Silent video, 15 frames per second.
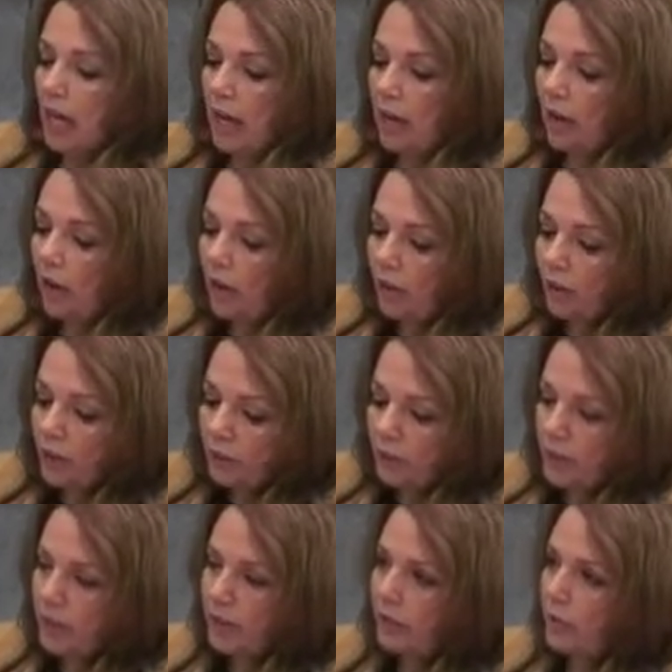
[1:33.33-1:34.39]
In all
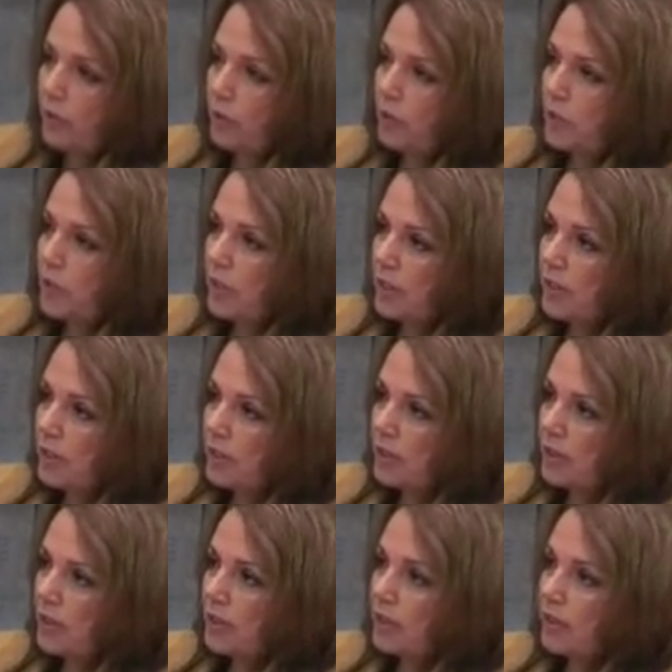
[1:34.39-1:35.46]
three of those
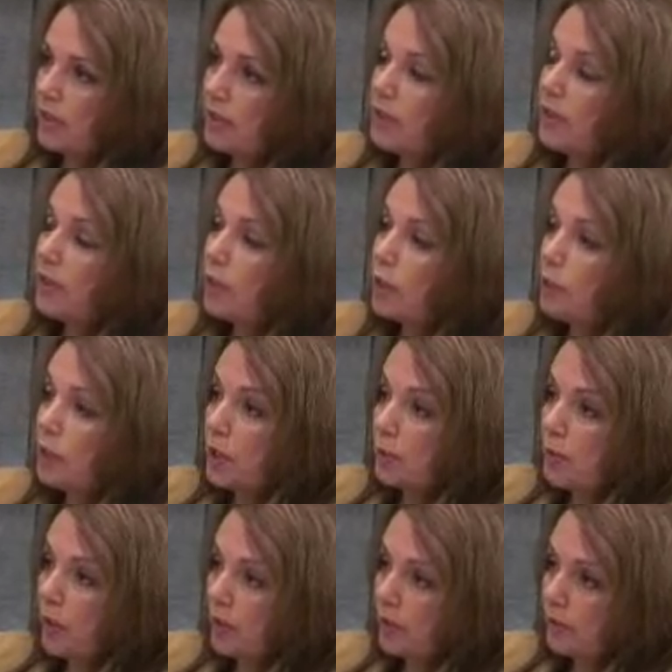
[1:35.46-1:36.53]
instances, Sun can be your
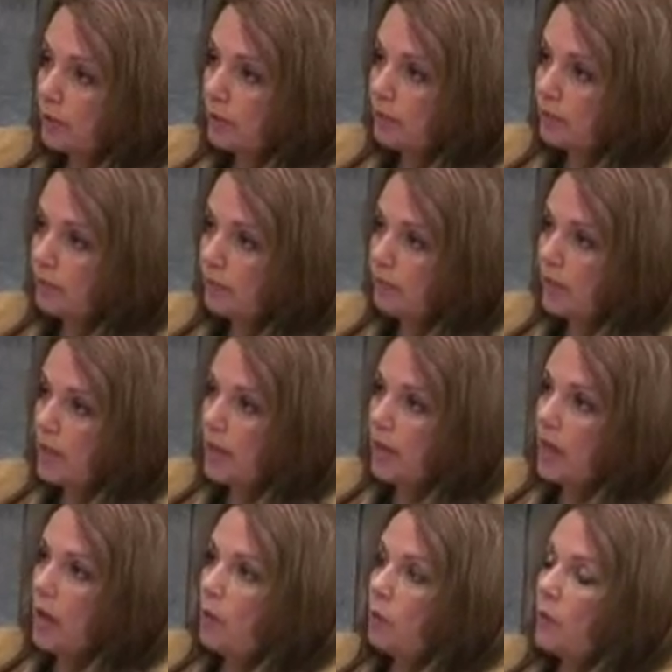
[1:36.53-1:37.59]
partner.
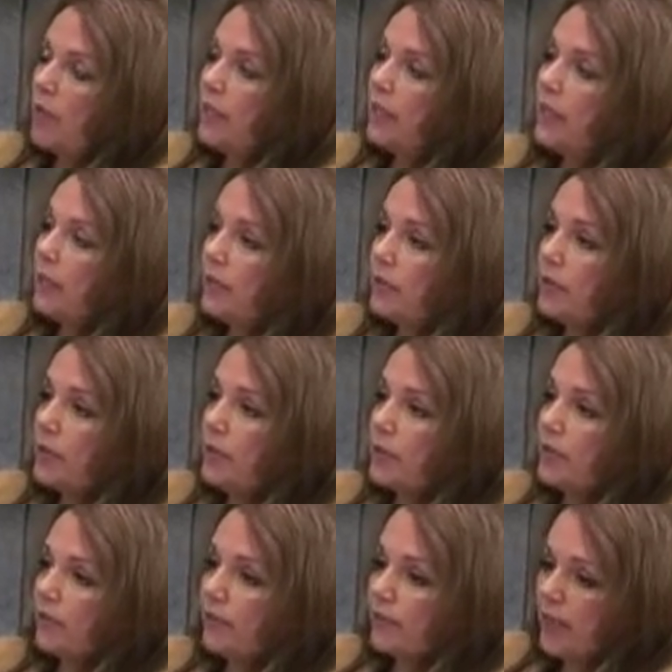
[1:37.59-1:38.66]
We give you
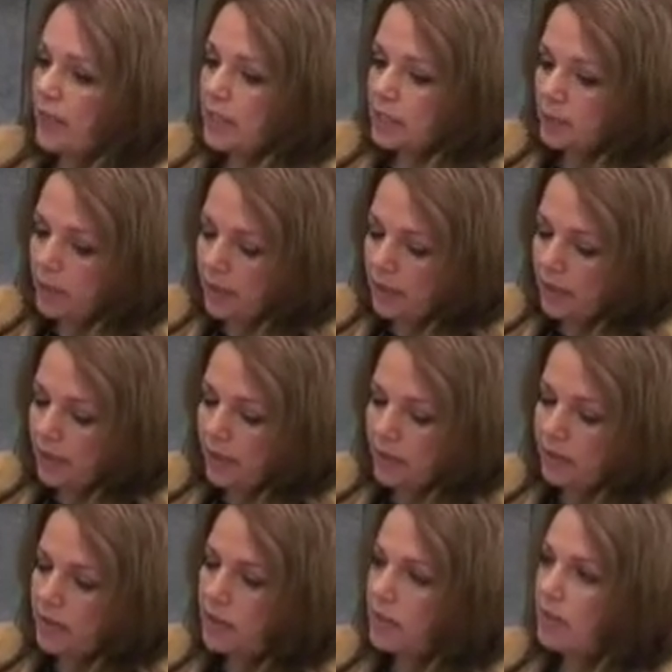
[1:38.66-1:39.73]
the flexibility
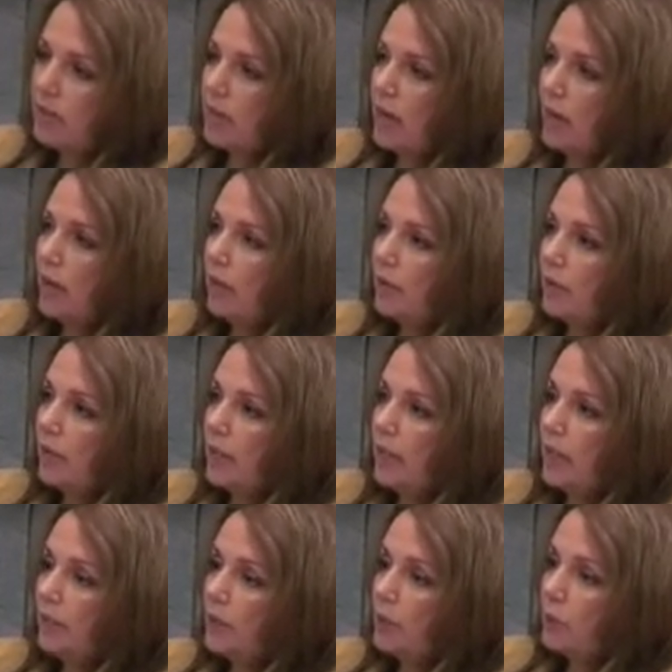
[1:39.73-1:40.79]
to not
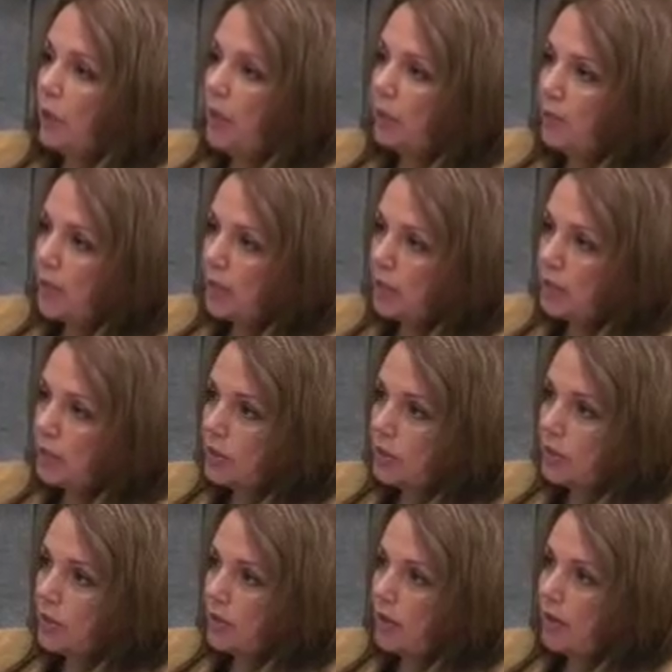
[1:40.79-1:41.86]
only, if you want to manage it
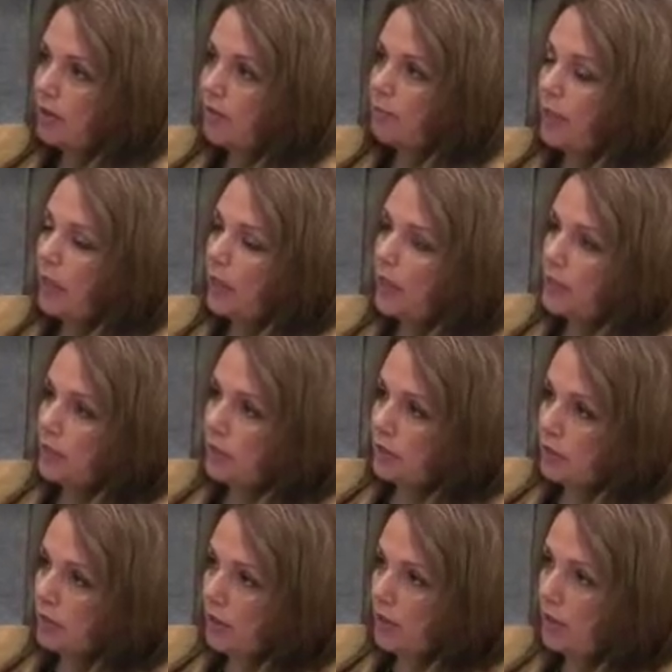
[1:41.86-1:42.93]
yourself,
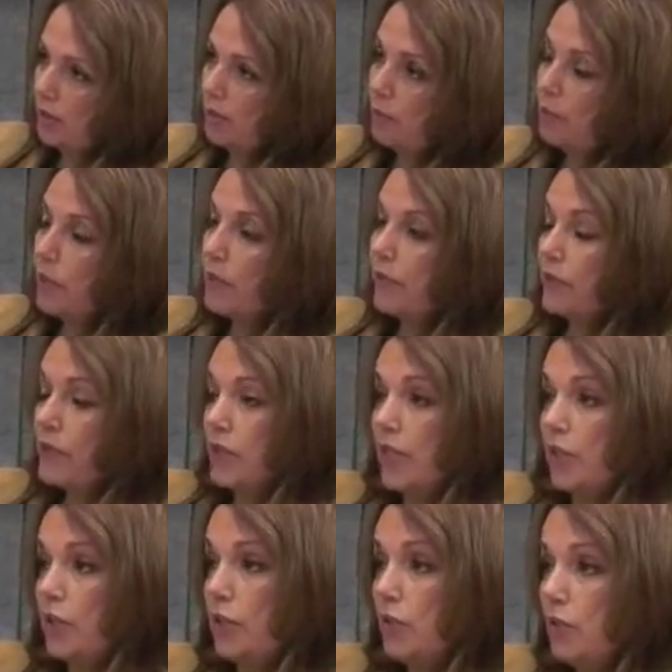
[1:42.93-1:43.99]
but if it's
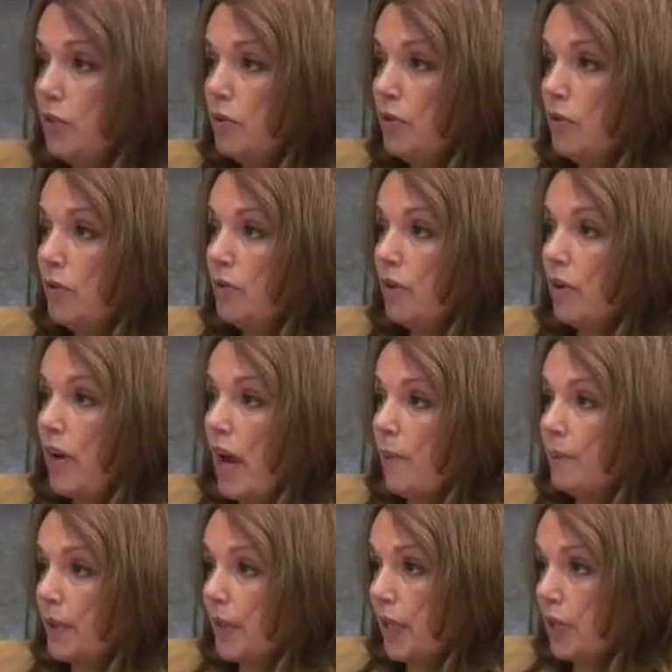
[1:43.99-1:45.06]
a new
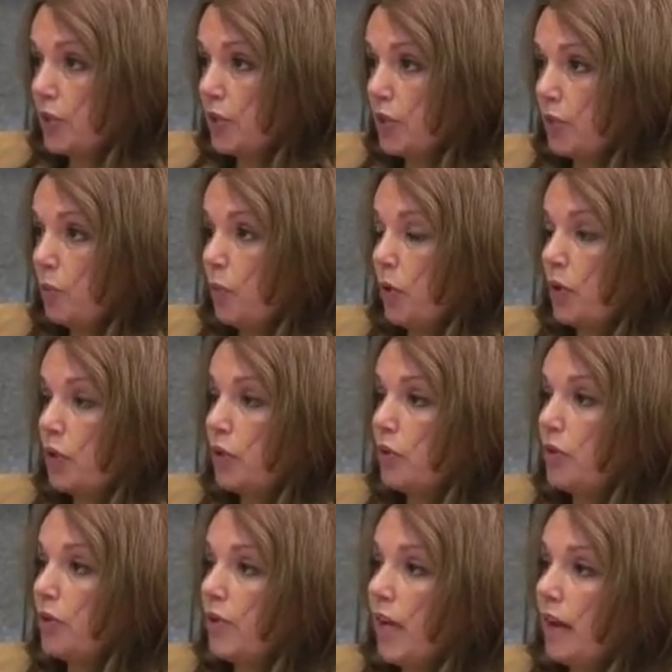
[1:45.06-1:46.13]
application where you
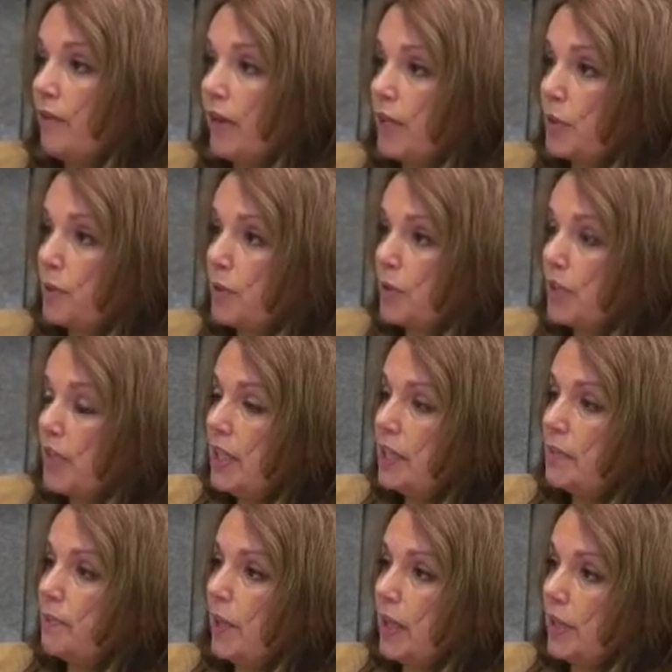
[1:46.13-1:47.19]
don't have
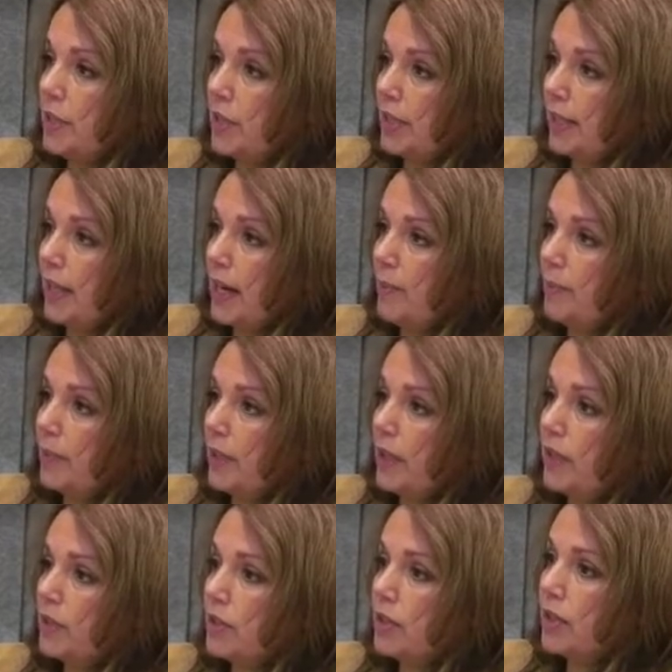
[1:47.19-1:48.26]
expertise managing that
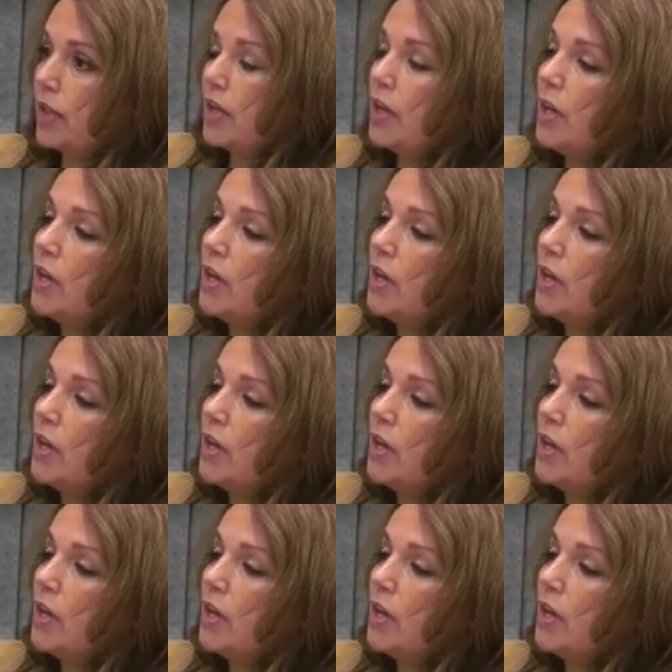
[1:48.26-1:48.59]
application,